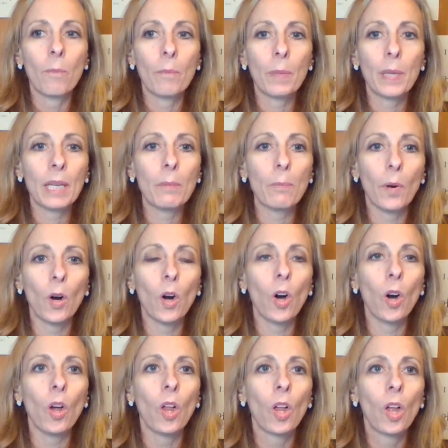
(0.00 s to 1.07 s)

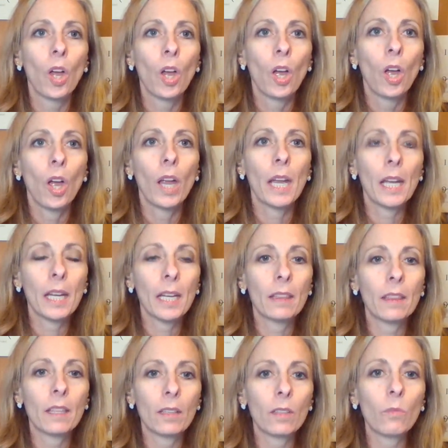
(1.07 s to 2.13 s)
people
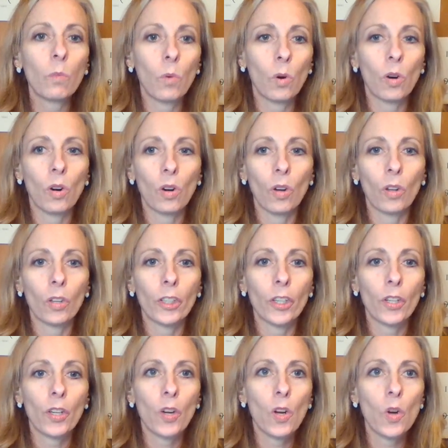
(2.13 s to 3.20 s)
in the world
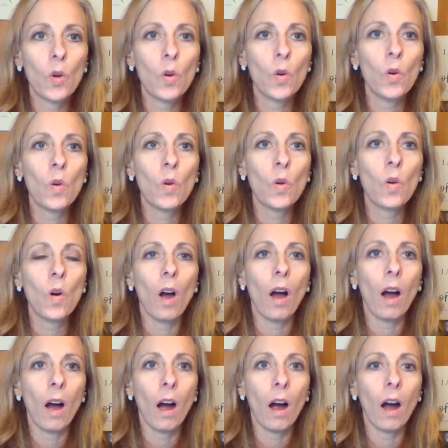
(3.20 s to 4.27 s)
who
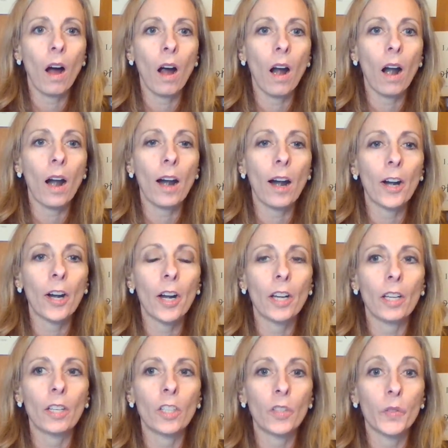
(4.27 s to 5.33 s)
are
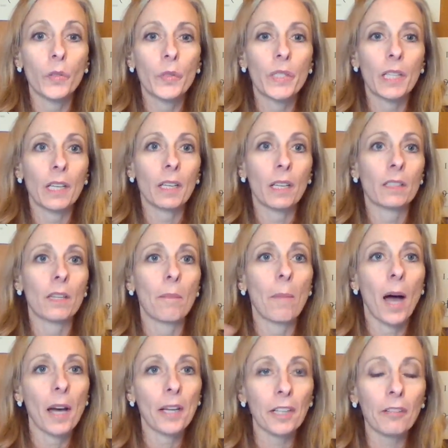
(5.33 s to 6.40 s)
using
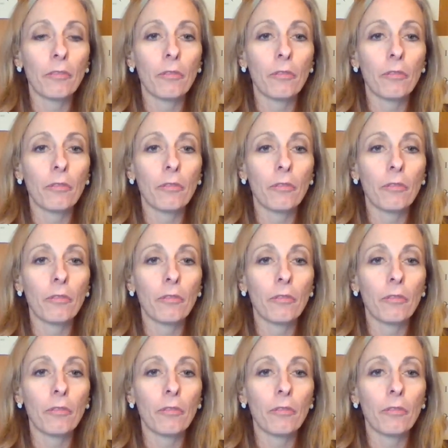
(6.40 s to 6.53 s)
demonic